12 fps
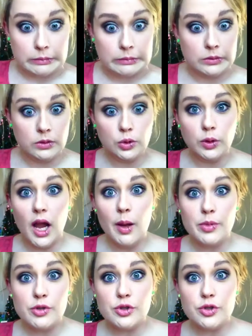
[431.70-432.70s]
Ooh, I
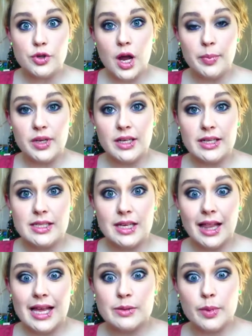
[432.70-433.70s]
almost just dropped it, and it's in a
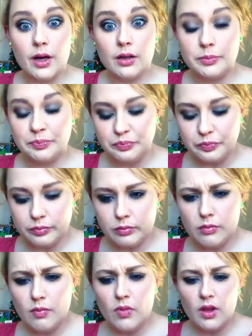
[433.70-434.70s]
glass bottle.
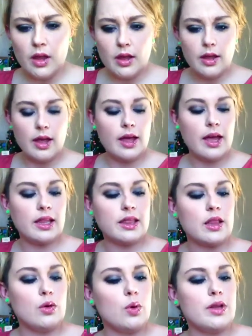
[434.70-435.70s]
And
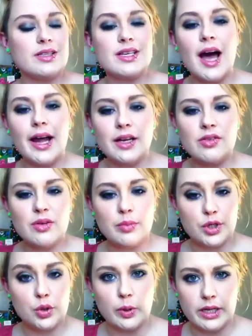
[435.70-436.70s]
then the one that's kind of in
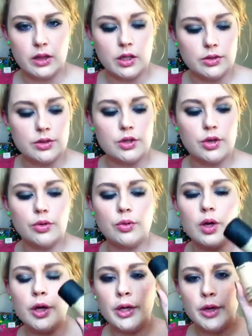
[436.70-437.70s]
between those 2
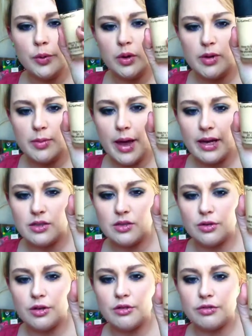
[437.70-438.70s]
would be MAC
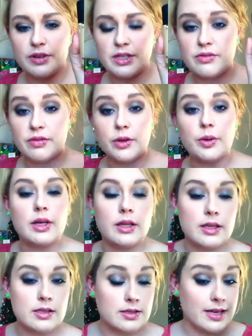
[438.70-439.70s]
Studio Fix Fluid, and
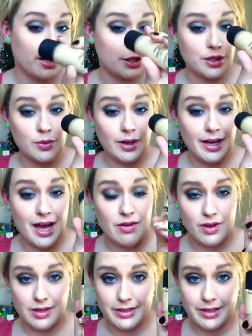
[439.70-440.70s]
this is actually what I have
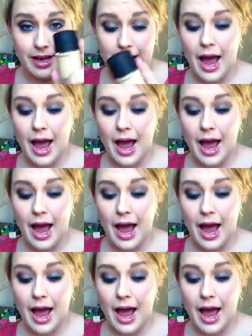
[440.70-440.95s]
on today.